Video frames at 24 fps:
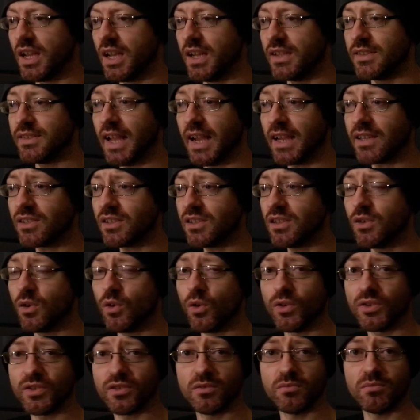It's actually an
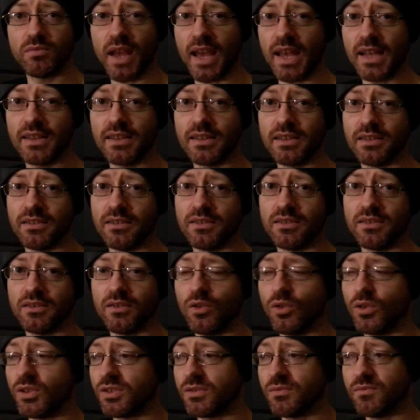awesome alien. It's an
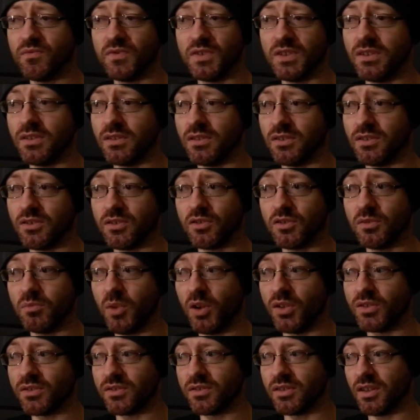awesome villain. It's a good
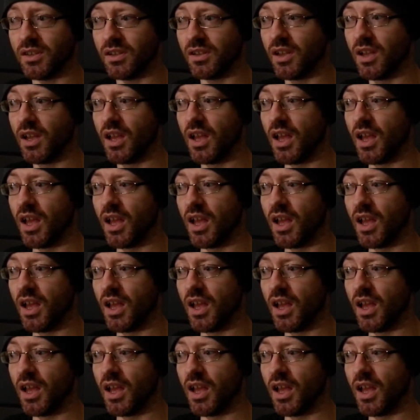monster.